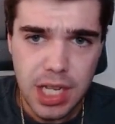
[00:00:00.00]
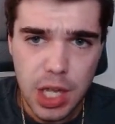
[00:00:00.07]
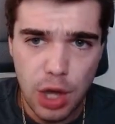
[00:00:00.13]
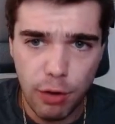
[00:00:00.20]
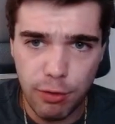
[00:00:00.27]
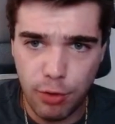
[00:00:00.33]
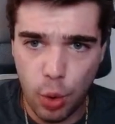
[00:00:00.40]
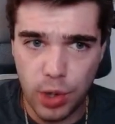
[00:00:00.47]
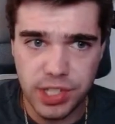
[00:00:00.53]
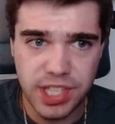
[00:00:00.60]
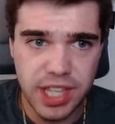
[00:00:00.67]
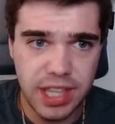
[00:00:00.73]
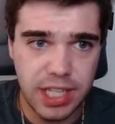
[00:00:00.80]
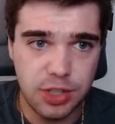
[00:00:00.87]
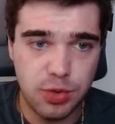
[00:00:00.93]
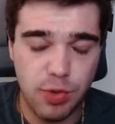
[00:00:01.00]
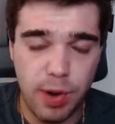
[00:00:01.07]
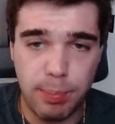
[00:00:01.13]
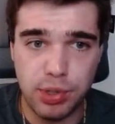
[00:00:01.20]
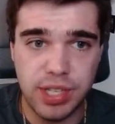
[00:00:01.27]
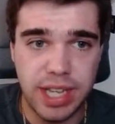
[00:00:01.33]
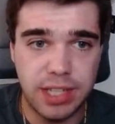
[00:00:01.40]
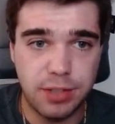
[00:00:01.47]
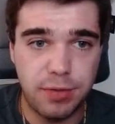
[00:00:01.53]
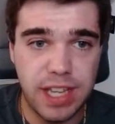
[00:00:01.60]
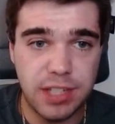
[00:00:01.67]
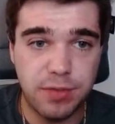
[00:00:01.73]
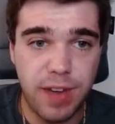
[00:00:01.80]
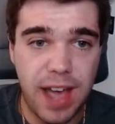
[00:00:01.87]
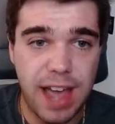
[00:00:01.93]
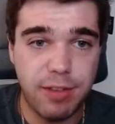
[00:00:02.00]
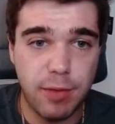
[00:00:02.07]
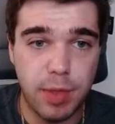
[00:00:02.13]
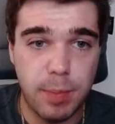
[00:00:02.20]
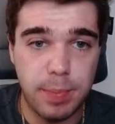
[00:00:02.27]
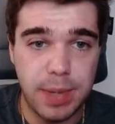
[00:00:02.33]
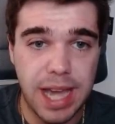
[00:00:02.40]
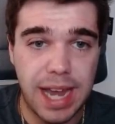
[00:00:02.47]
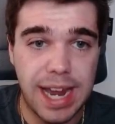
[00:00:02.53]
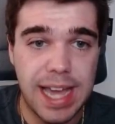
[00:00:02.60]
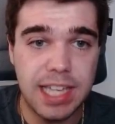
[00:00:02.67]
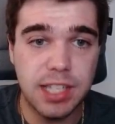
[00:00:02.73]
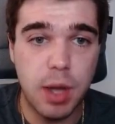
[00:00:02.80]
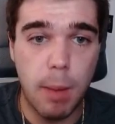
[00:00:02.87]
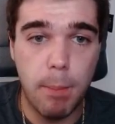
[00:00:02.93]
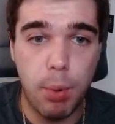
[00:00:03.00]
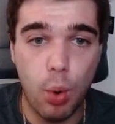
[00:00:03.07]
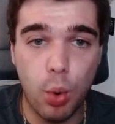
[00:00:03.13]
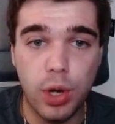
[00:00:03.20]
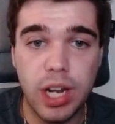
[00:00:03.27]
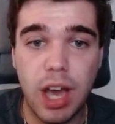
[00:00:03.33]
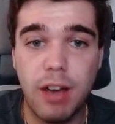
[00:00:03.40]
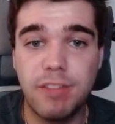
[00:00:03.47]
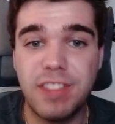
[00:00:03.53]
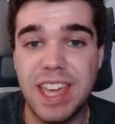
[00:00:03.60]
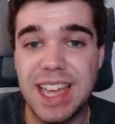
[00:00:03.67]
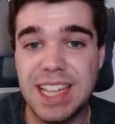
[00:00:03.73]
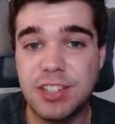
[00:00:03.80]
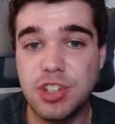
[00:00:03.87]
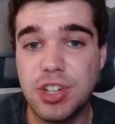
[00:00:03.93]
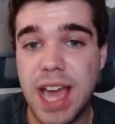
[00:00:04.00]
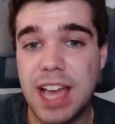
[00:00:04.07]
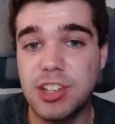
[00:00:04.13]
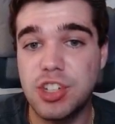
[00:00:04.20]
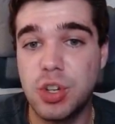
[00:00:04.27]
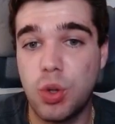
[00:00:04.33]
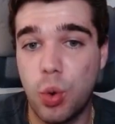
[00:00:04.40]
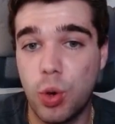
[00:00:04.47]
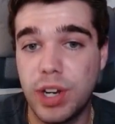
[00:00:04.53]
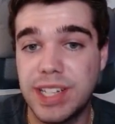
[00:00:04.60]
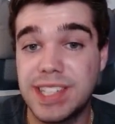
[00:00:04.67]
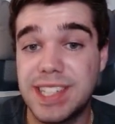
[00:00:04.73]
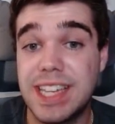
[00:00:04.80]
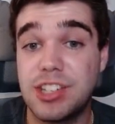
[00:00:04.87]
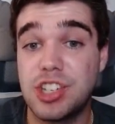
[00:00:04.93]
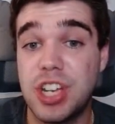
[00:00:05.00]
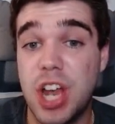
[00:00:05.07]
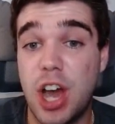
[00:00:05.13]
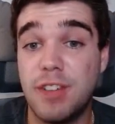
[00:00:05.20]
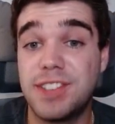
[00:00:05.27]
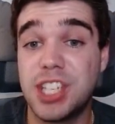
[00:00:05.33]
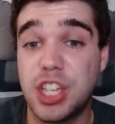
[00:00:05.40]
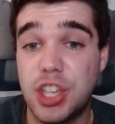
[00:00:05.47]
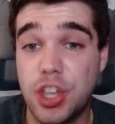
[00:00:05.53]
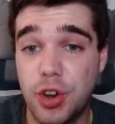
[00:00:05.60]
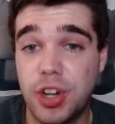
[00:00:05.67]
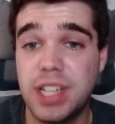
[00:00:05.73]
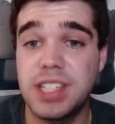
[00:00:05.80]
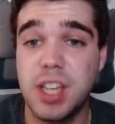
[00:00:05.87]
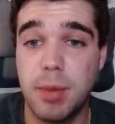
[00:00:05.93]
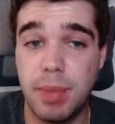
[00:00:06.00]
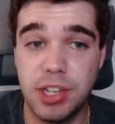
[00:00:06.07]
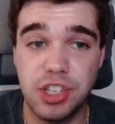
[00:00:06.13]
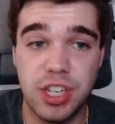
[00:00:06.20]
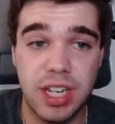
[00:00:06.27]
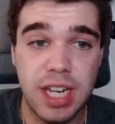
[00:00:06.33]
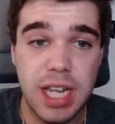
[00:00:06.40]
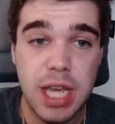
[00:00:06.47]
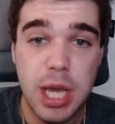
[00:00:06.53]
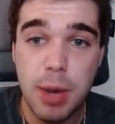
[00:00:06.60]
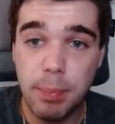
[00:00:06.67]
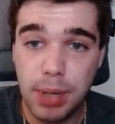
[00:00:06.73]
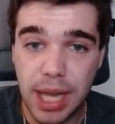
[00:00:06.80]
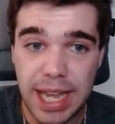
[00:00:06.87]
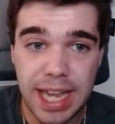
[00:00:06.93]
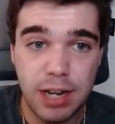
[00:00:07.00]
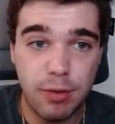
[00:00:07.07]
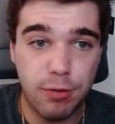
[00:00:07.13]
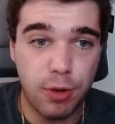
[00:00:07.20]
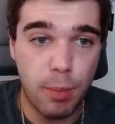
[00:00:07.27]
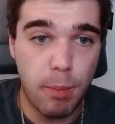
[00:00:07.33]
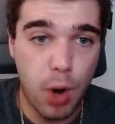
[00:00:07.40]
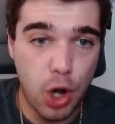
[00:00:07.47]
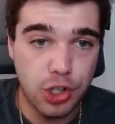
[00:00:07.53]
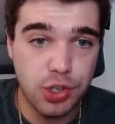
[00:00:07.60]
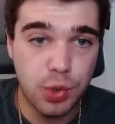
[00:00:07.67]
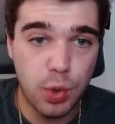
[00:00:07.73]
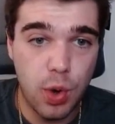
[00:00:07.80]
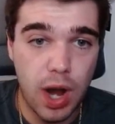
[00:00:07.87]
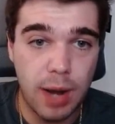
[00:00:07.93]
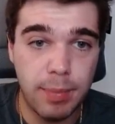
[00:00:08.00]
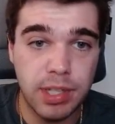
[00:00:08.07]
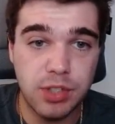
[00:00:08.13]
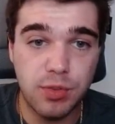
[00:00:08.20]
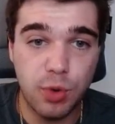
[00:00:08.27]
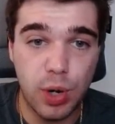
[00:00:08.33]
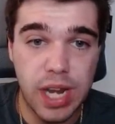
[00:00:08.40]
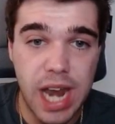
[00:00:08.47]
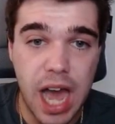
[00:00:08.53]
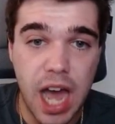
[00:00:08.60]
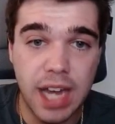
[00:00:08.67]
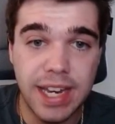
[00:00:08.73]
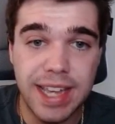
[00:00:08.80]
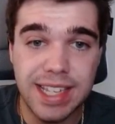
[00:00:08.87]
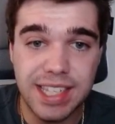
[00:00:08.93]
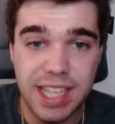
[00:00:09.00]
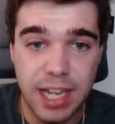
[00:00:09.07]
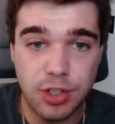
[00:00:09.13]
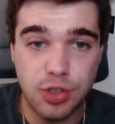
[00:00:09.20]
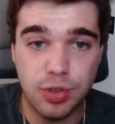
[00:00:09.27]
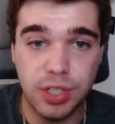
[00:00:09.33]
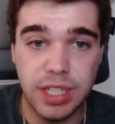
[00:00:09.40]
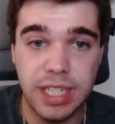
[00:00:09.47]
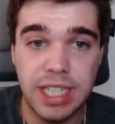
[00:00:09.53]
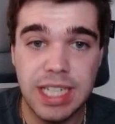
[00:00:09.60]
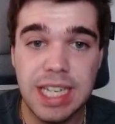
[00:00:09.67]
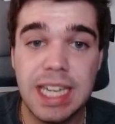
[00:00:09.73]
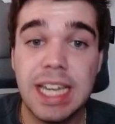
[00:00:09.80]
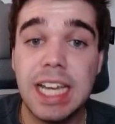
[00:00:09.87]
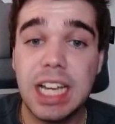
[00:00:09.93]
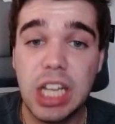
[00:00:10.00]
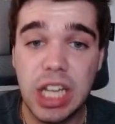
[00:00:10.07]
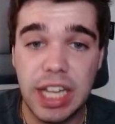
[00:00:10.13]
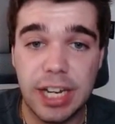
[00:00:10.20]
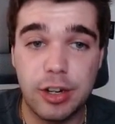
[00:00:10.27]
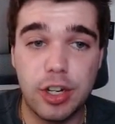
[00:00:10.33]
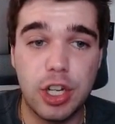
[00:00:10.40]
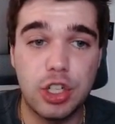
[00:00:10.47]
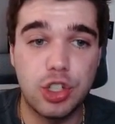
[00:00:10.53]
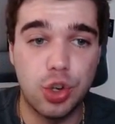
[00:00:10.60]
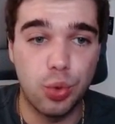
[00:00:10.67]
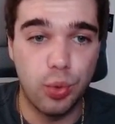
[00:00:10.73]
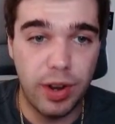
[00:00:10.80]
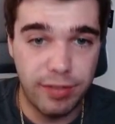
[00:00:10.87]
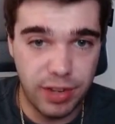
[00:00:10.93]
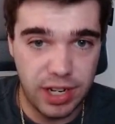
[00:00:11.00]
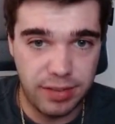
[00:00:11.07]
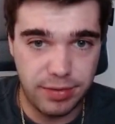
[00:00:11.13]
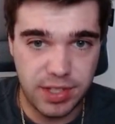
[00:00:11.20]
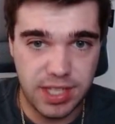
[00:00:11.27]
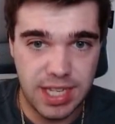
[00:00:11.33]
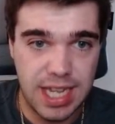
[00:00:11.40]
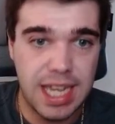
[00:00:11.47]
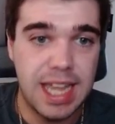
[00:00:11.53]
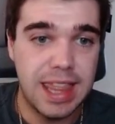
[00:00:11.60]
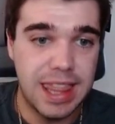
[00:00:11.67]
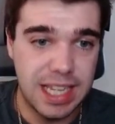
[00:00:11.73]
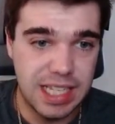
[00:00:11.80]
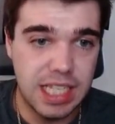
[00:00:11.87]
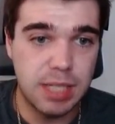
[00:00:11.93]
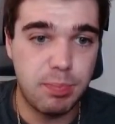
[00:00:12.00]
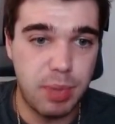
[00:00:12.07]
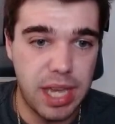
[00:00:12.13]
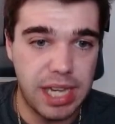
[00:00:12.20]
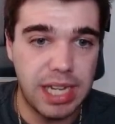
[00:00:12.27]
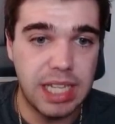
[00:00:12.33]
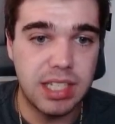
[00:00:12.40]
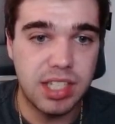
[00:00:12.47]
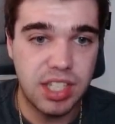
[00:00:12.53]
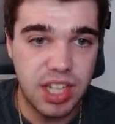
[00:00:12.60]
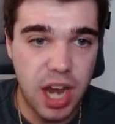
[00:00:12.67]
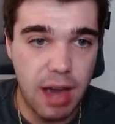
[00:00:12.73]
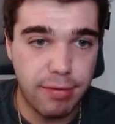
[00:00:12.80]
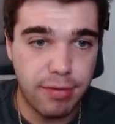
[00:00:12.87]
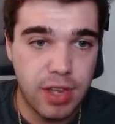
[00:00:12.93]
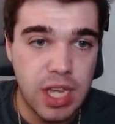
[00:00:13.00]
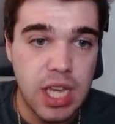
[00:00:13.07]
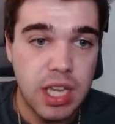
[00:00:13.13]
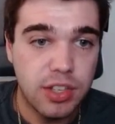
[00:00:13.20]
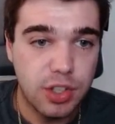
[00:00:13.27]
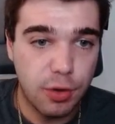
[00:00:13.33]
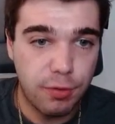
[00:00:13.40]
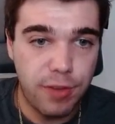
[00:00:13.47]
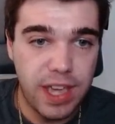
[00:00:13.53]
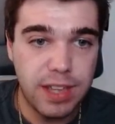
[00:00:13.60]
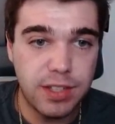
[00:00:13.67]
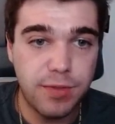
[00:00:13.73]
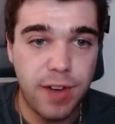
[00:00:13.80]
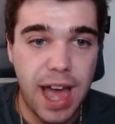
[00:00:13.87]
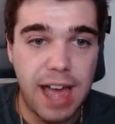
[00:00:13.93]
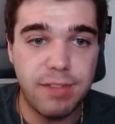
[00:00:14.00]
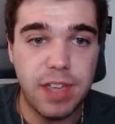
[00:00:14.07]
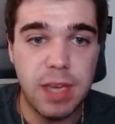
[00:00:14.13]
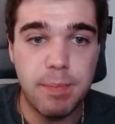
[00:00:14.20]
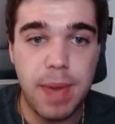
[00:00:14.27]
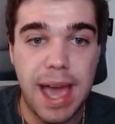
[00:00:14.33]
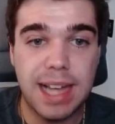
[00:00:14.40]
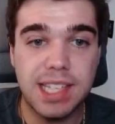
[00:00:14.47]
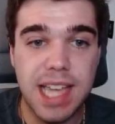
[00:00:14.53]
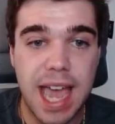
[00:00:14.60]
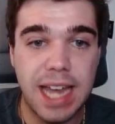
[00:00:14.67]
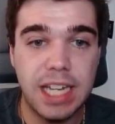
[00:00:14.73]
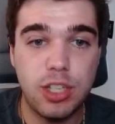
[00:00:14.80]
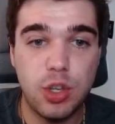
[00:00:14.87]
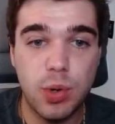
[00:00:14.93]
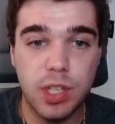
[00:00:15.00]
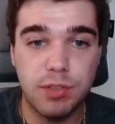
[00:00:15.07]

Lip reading: Of course, this represents Phase 5 of the BIS, Board of the International Organization of Securities Commission, plan for margin requirements for non-centrally cleared derivatives. This is big stuff. So Phase 5 impacts any U.S.